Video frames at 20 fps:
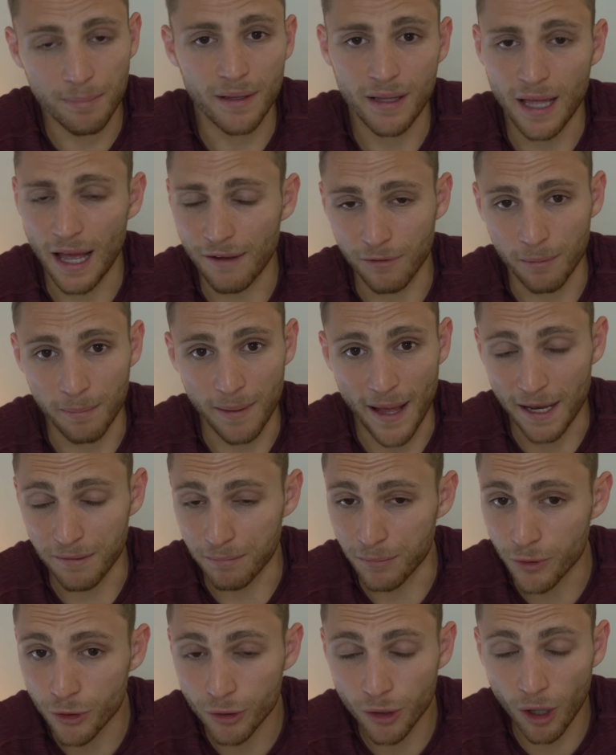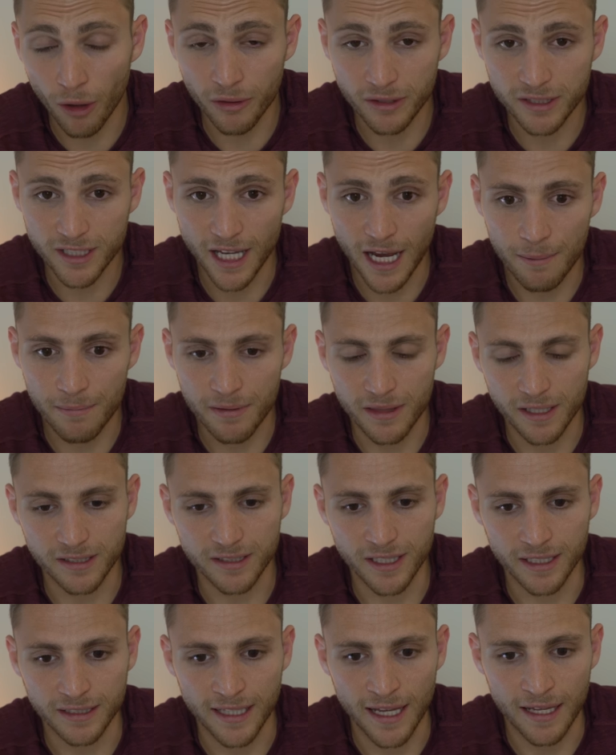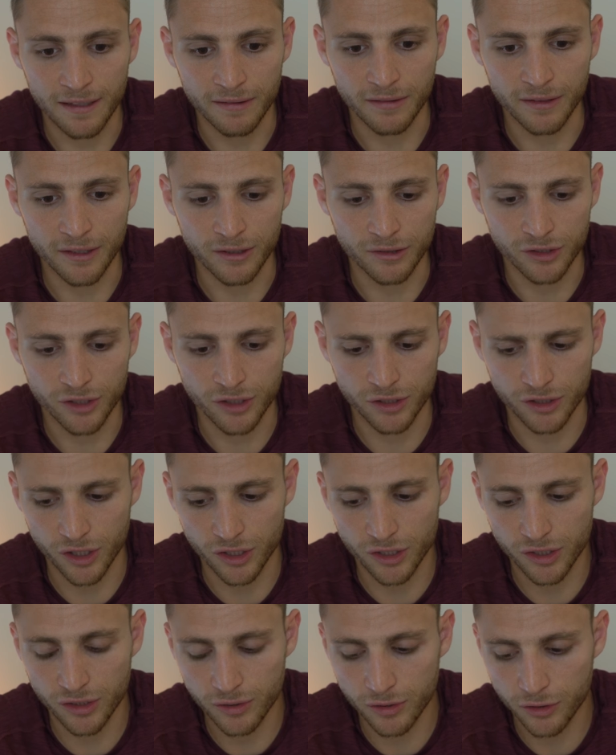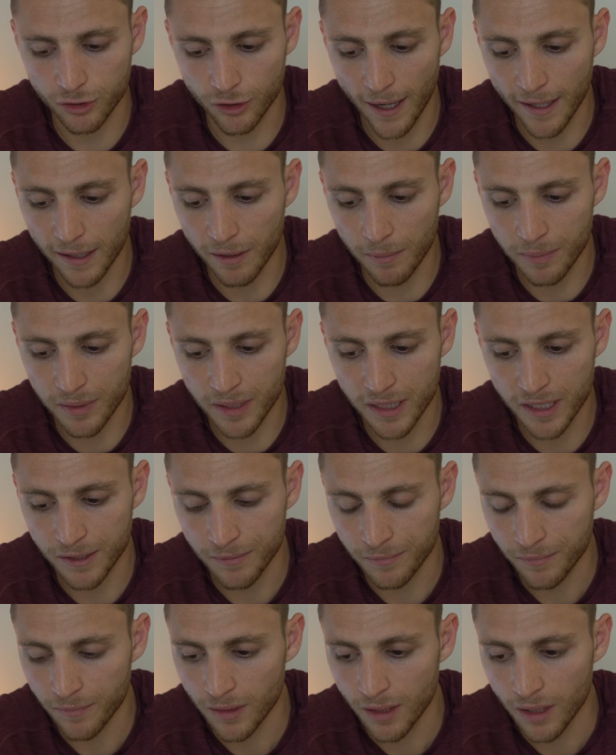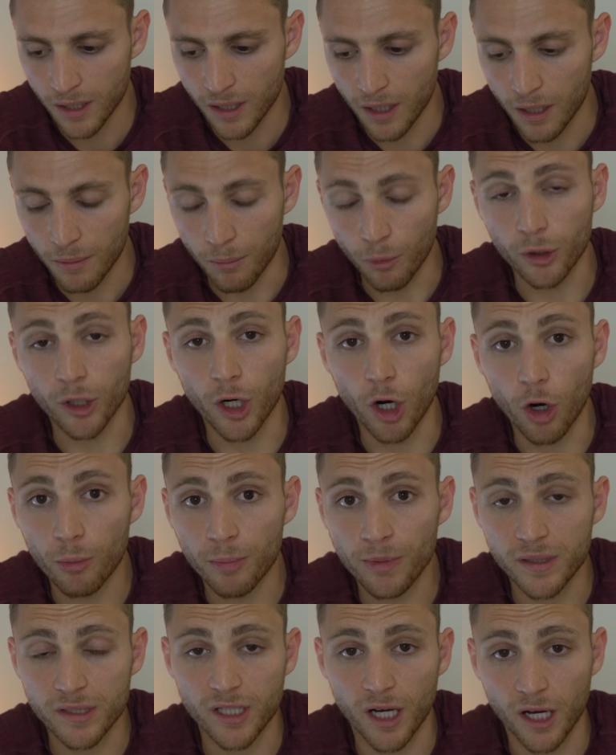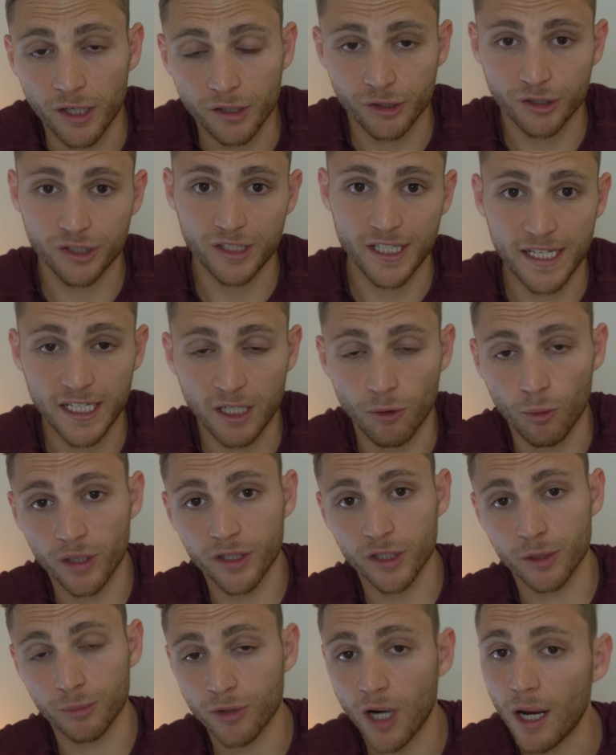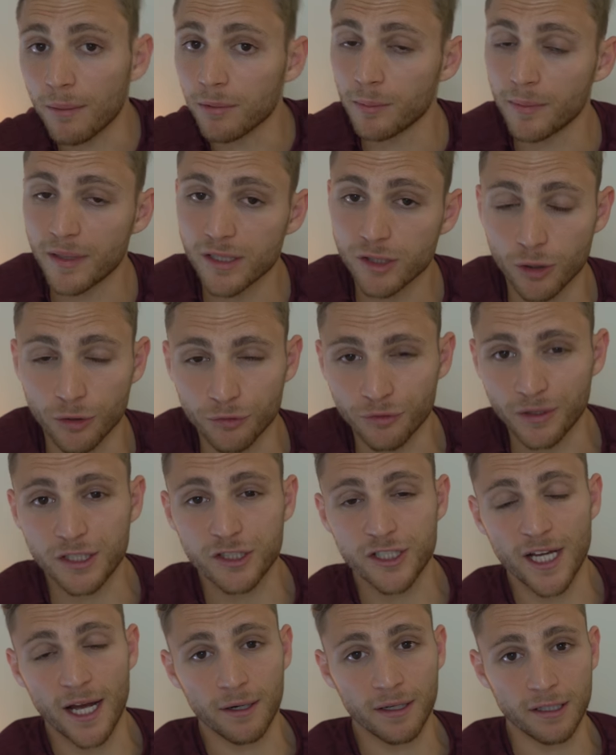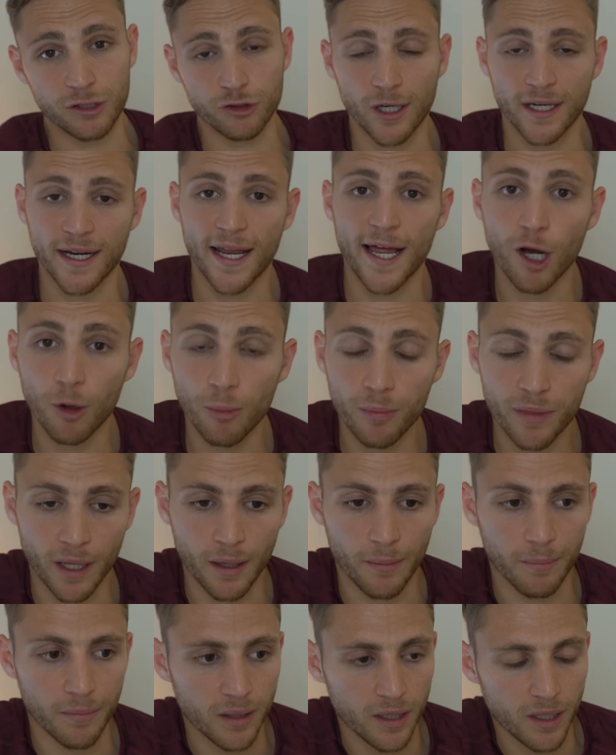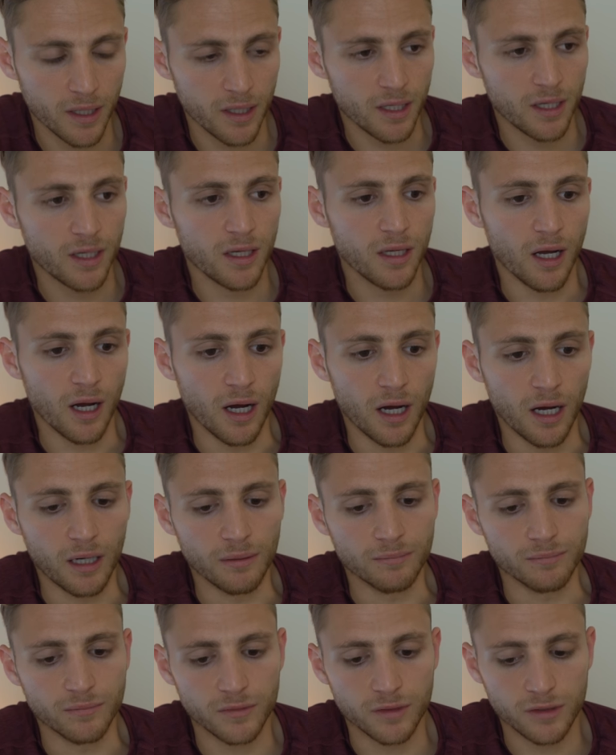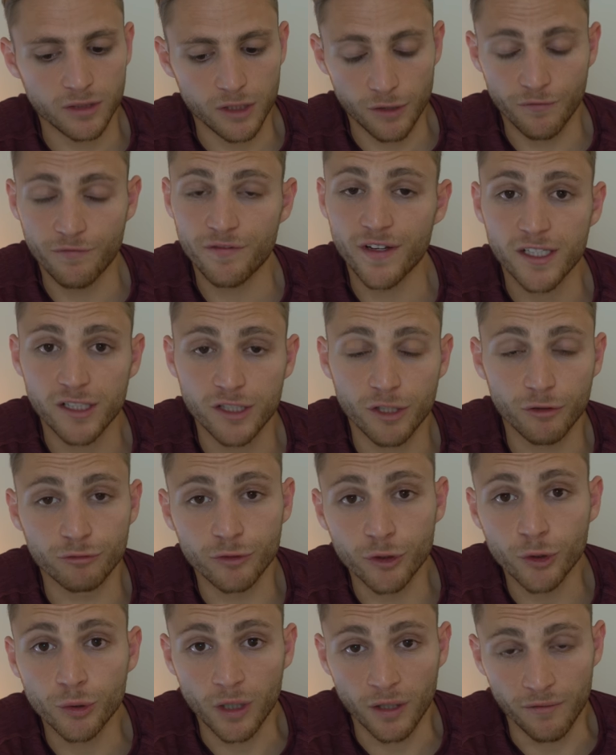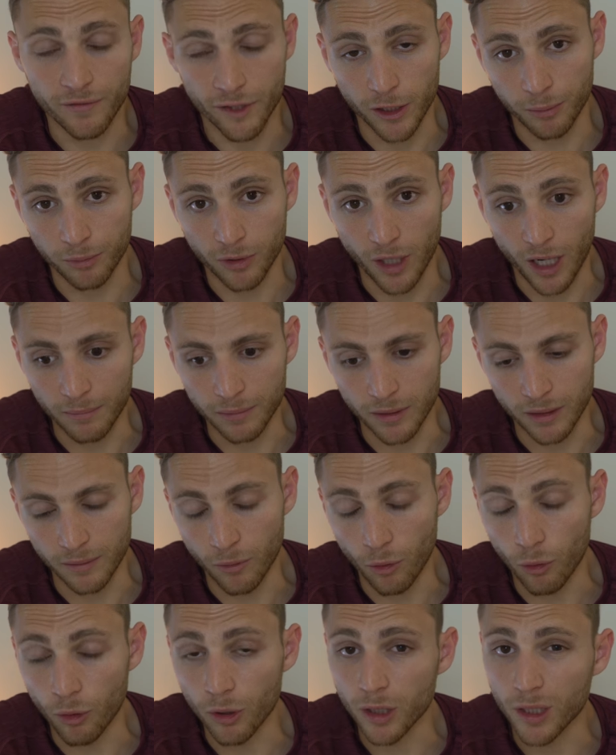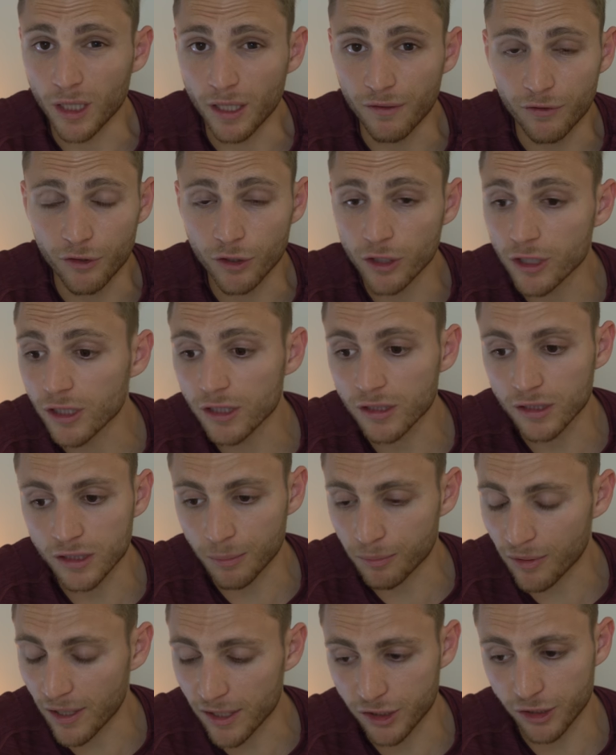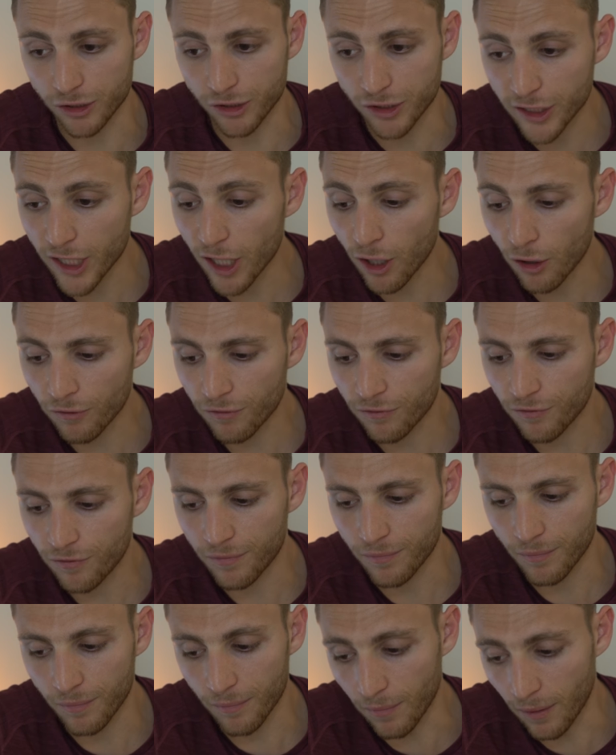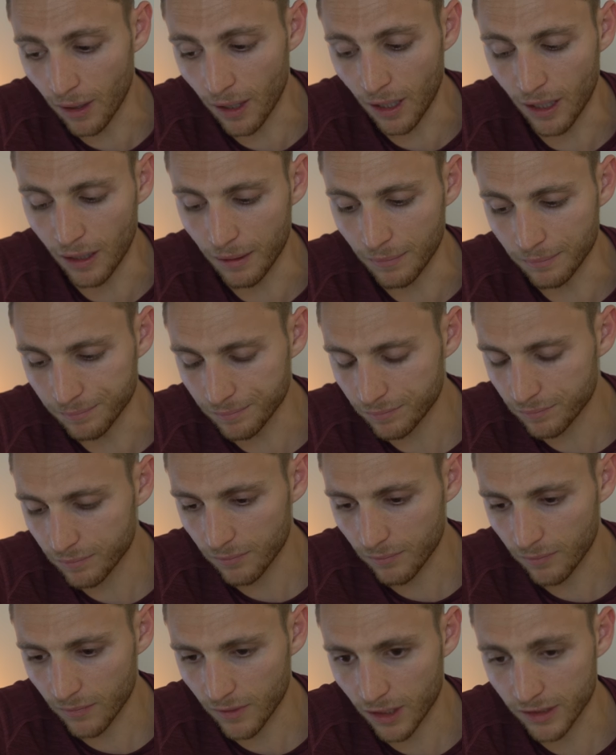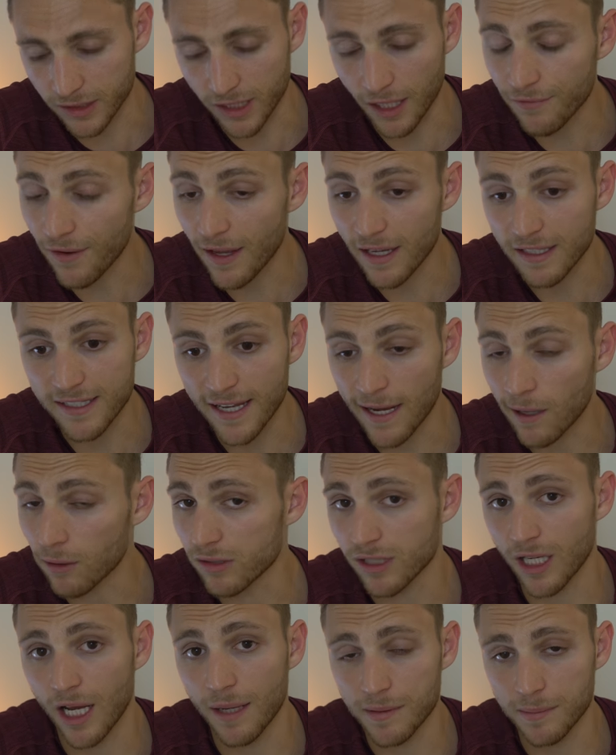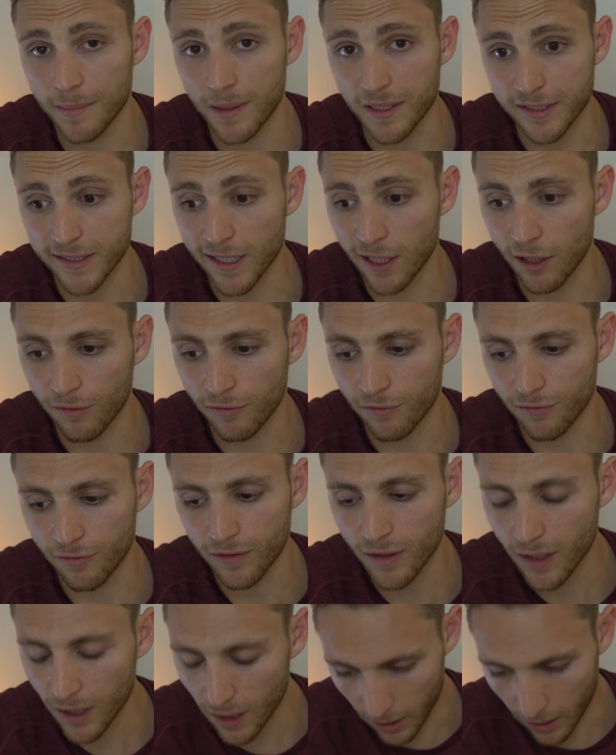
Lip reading: have a bad mood all the time, things like that. There's just try to be more open to understanding what their problem is, or reach out and try to help them to fix the root of their problem. Or if you're depressed yourself, because I've had down times myself